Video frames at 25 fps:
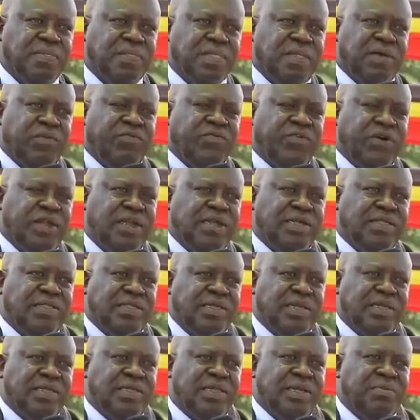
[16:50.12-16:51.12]
The father
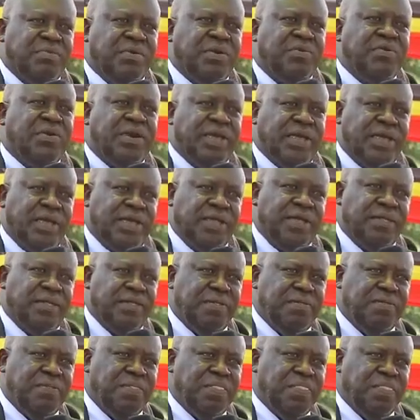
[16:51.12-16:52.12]
chased them away.
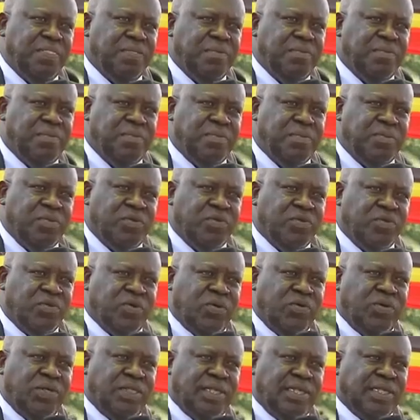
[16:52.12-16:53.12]

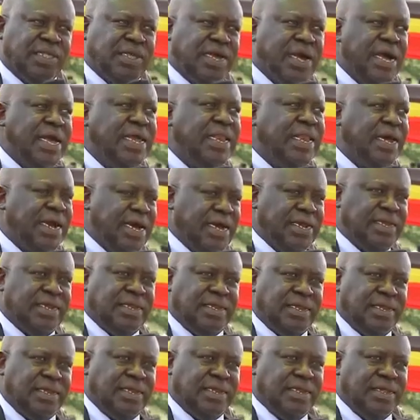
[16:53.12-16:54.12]
So with his kind
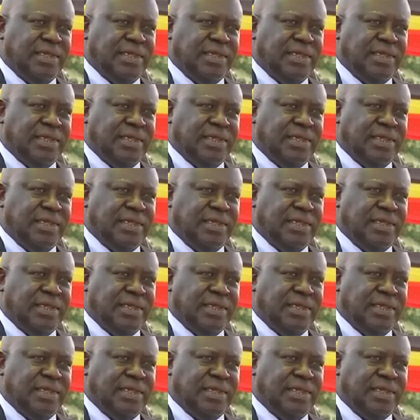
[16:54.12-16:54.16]
heart,